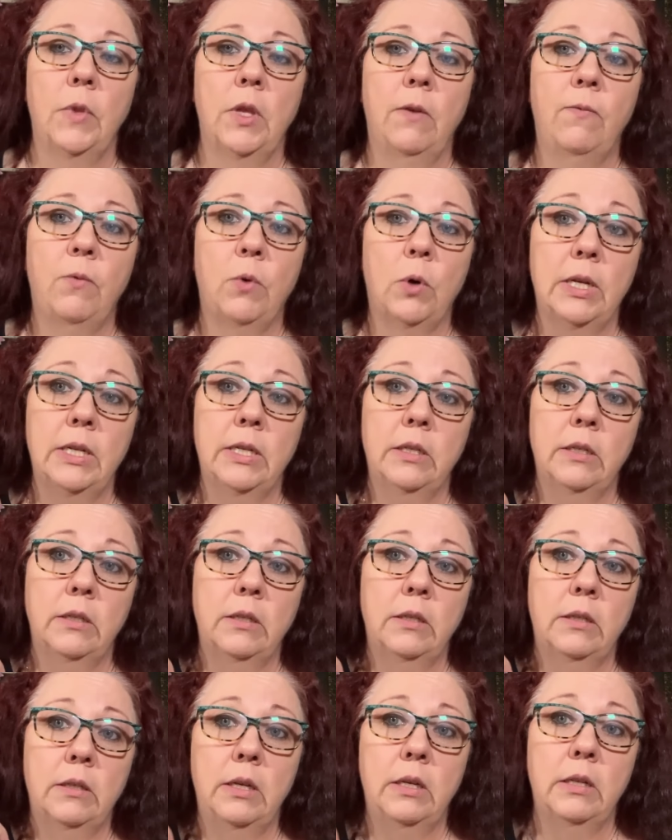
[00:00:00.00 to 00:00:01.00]
for
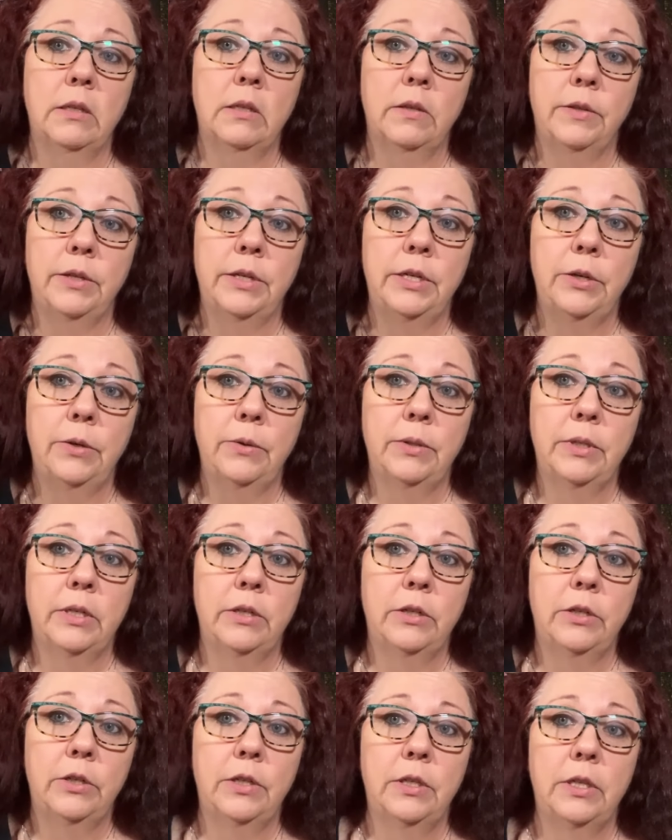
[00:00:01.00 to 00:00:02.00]
his insulin
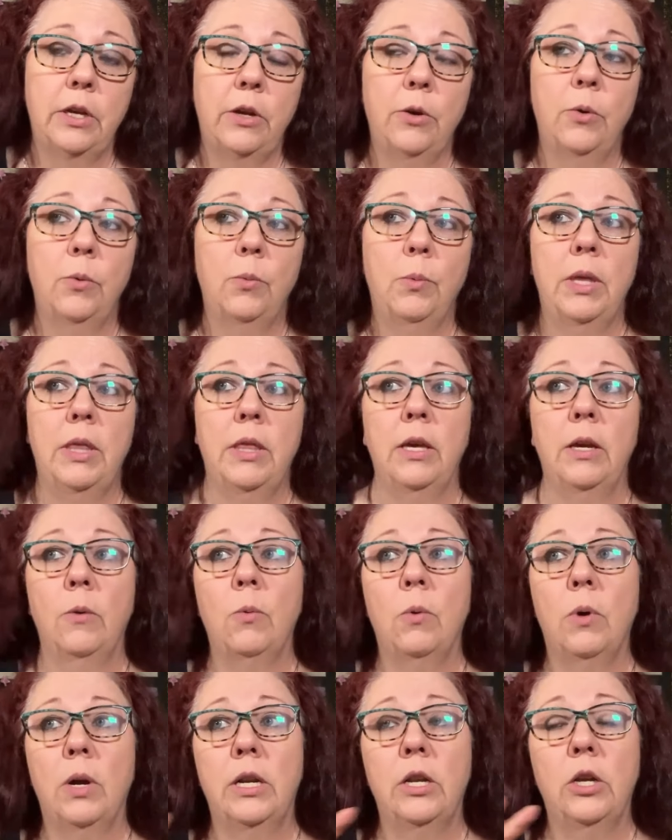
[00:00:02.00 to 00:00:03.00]
dosage. So we think
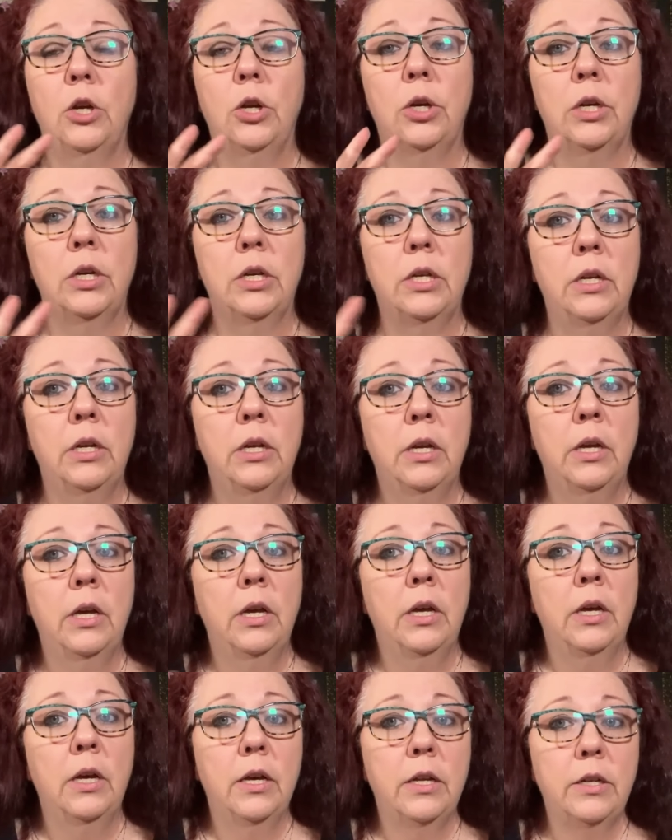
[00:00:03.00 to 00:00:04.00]
we're at a good
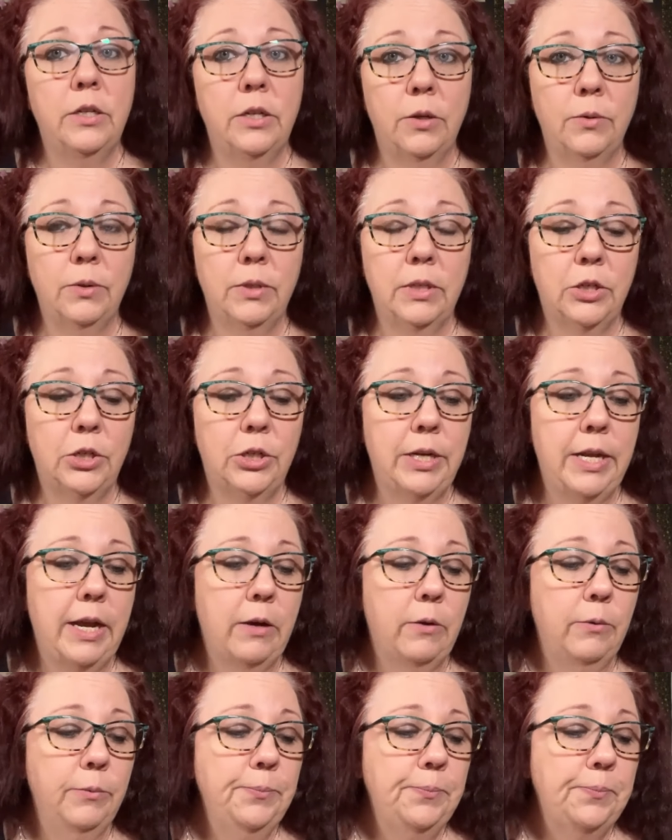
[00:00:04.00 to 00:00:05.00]
dosage
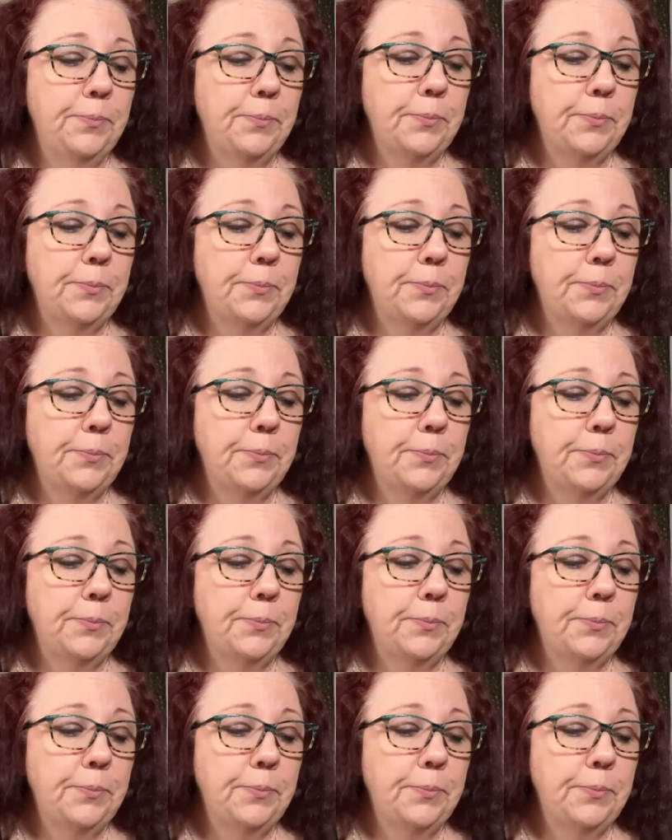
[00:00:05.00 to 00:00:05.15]
now